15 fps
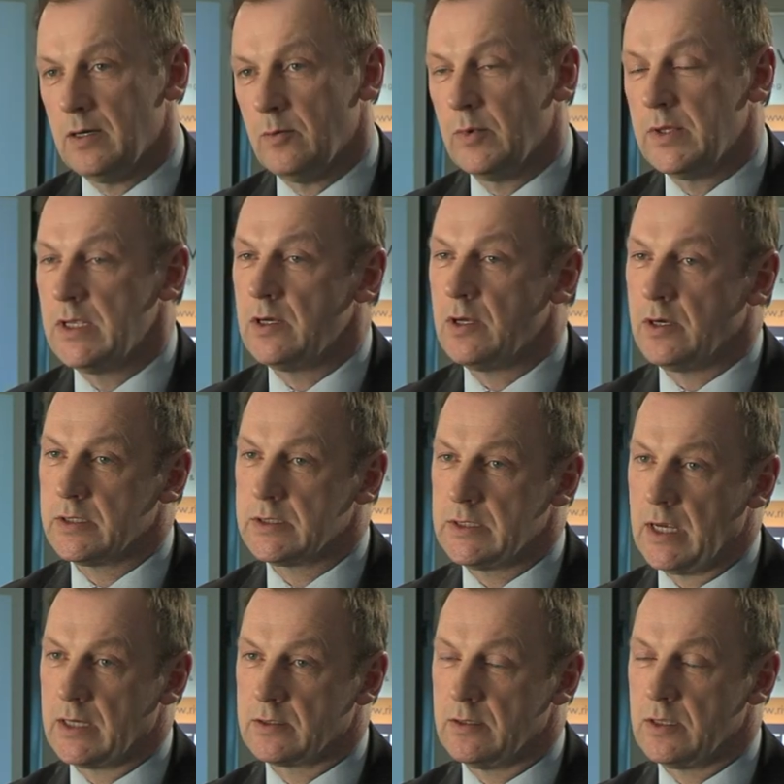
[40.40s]
Within our
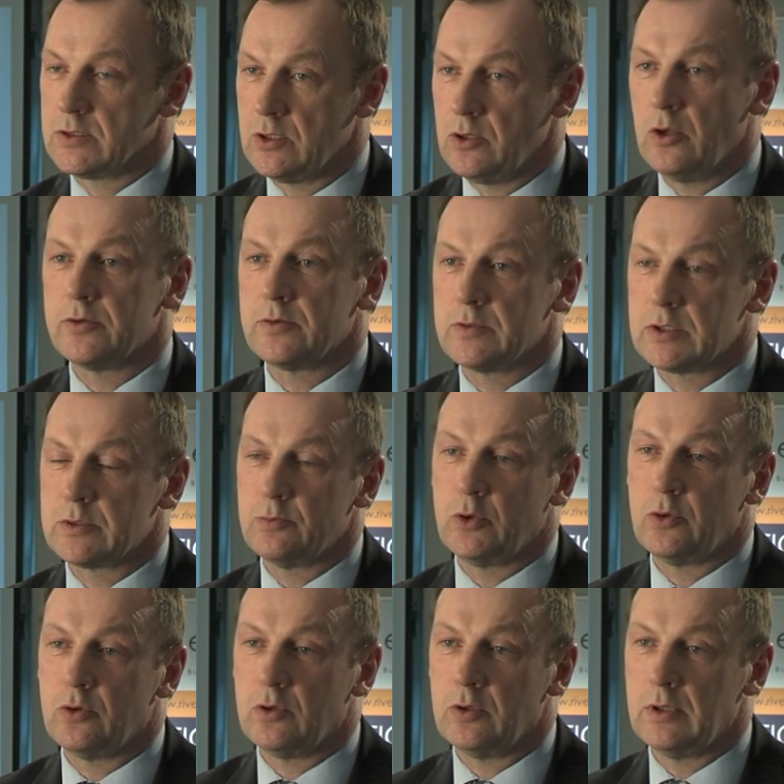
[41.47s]
sector there's a lot of
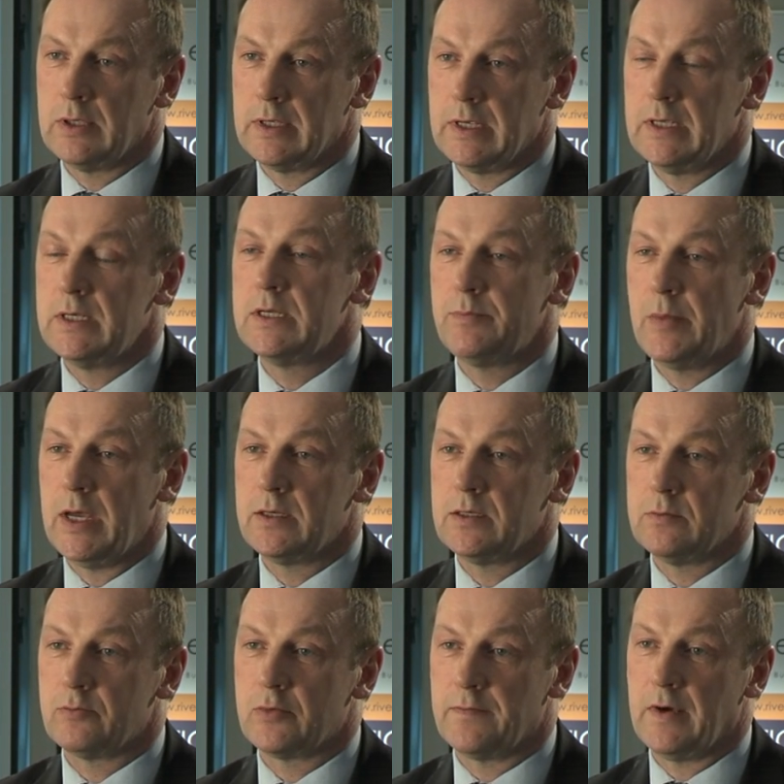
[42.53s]
small
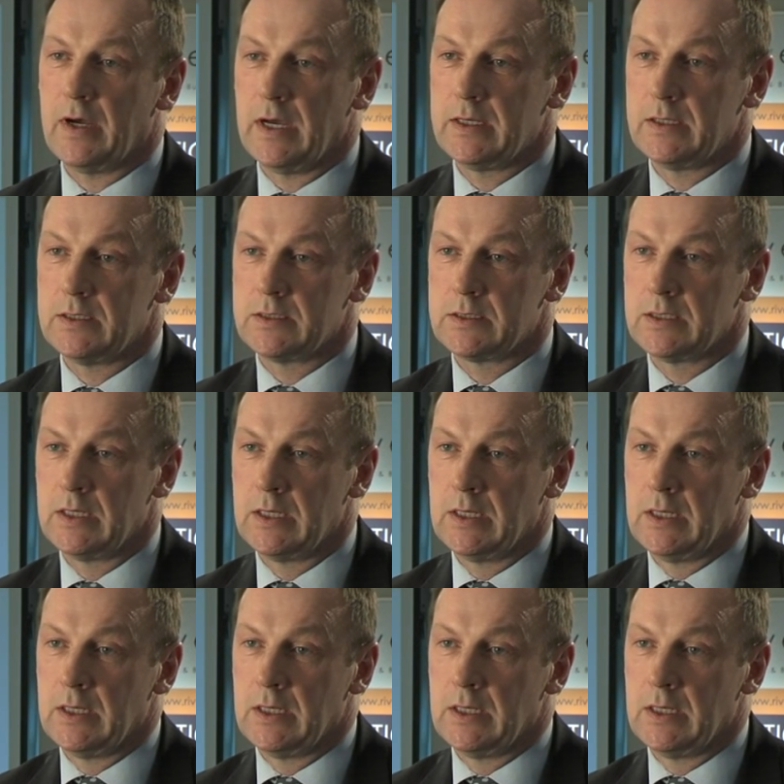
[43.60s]
independent providers.